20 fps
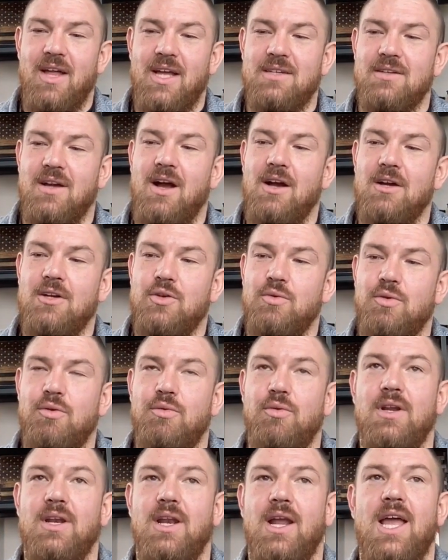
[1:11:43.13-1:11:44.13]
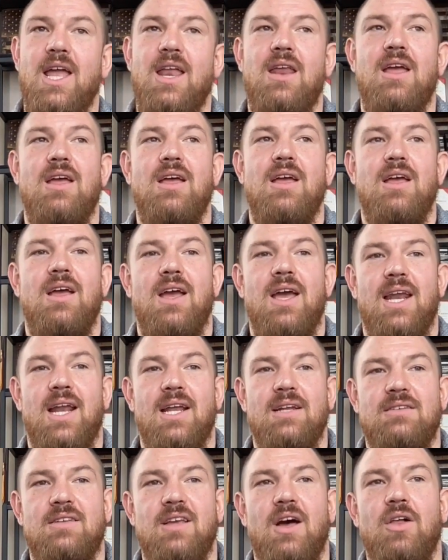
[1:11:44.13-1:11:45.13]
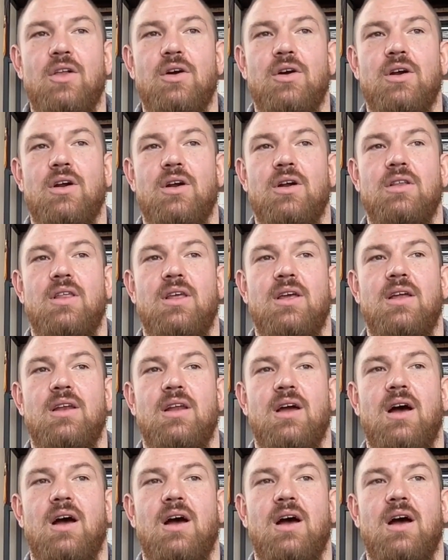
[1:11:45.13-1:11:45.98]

I talked to her one night and I tell her that